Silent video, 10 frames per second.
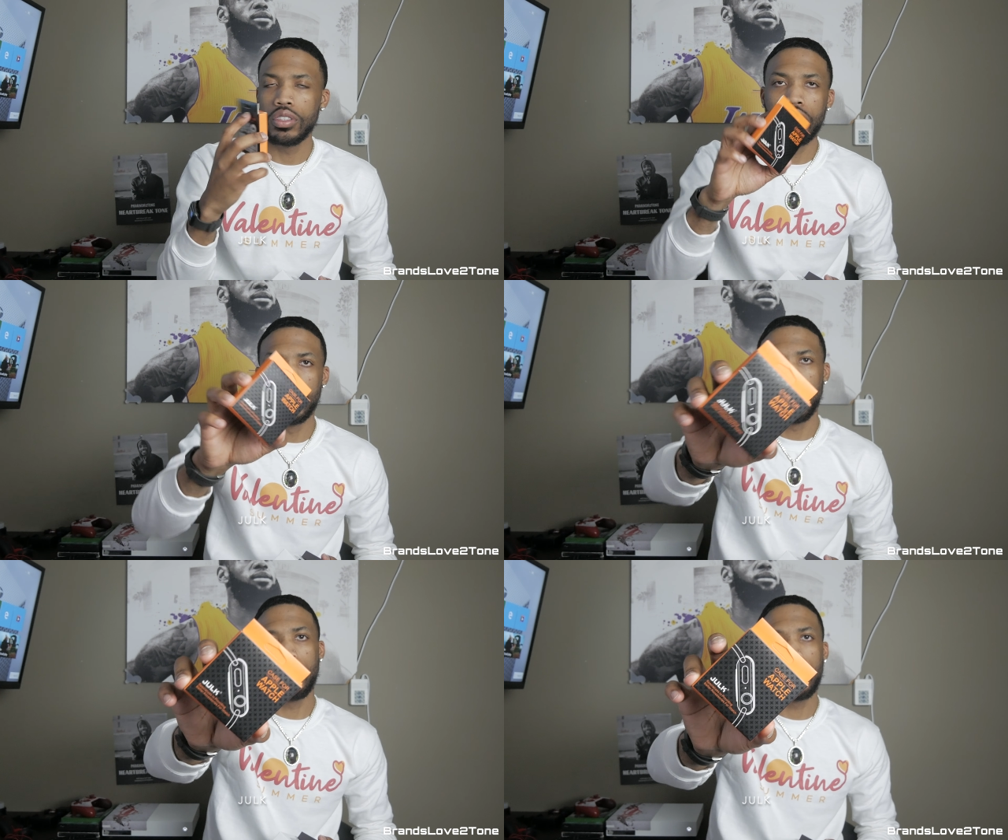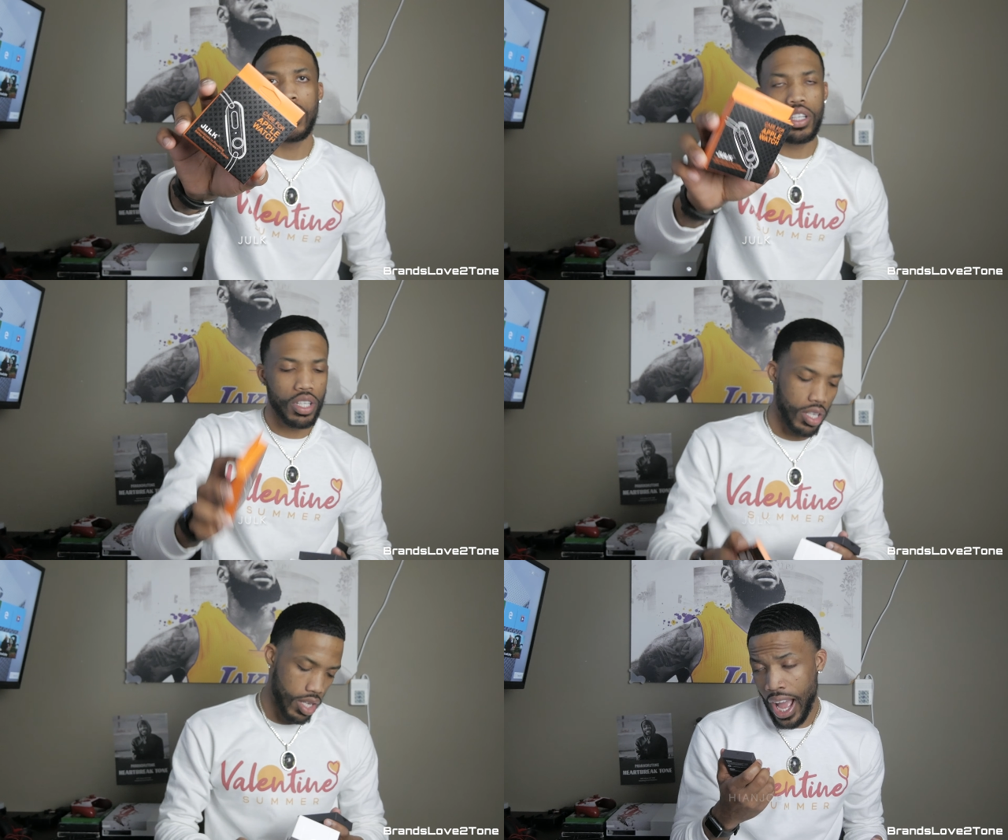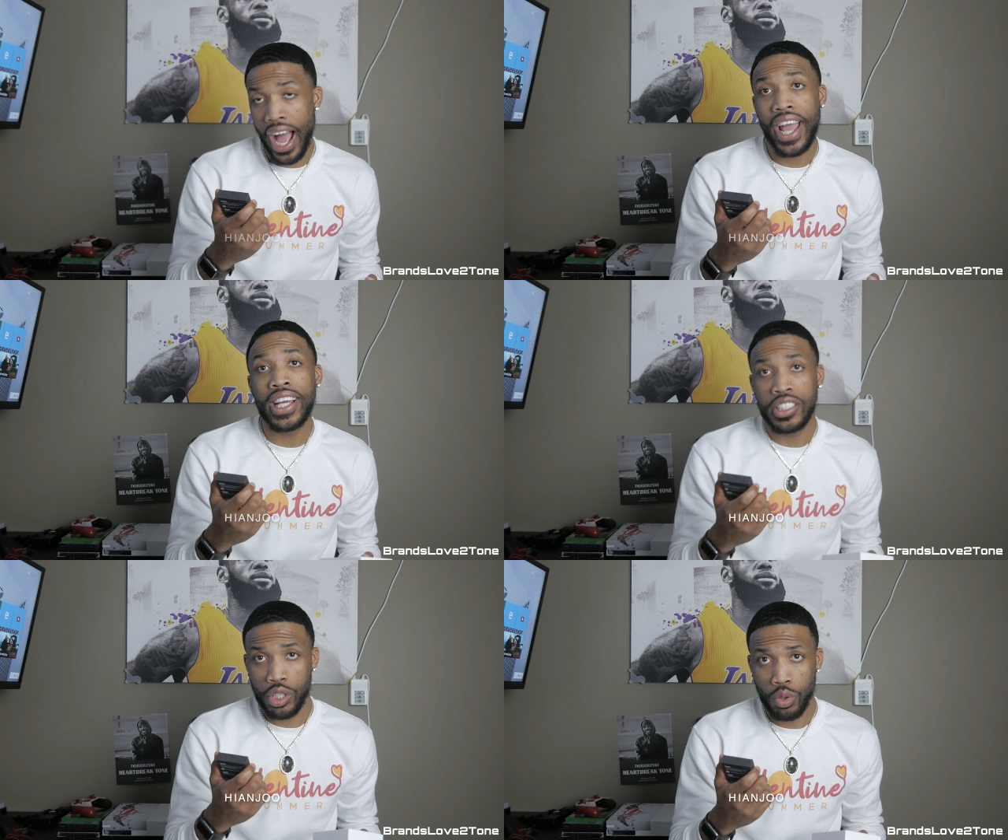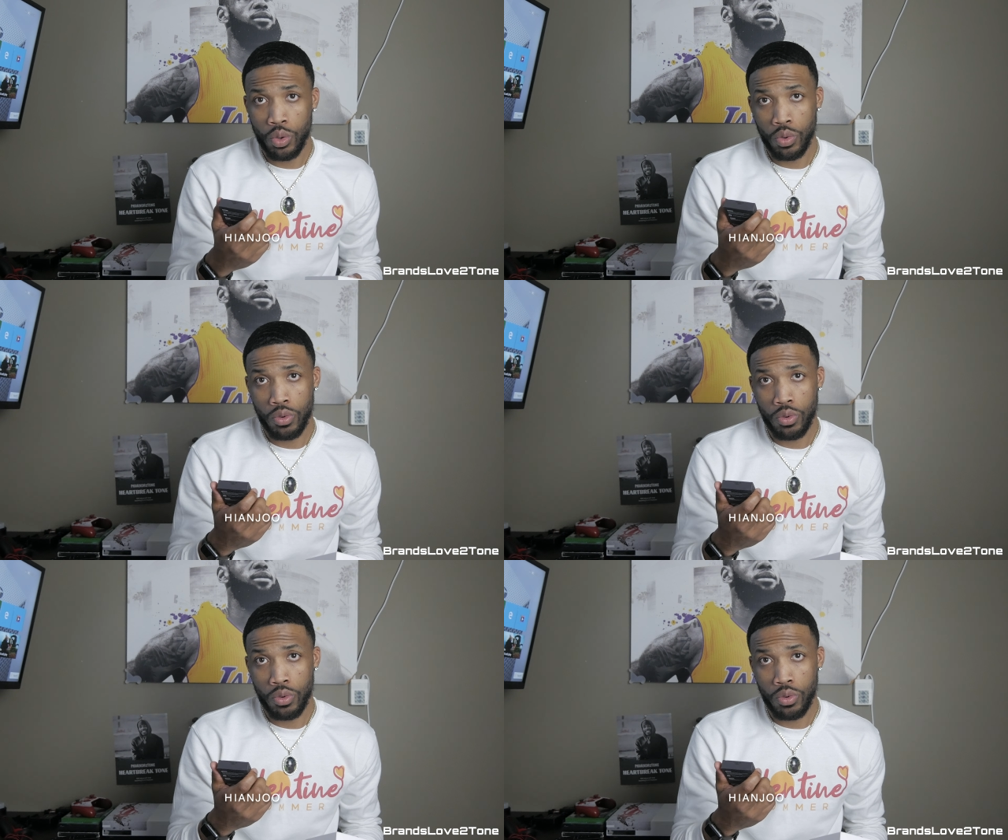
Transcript: the Julk, High Angel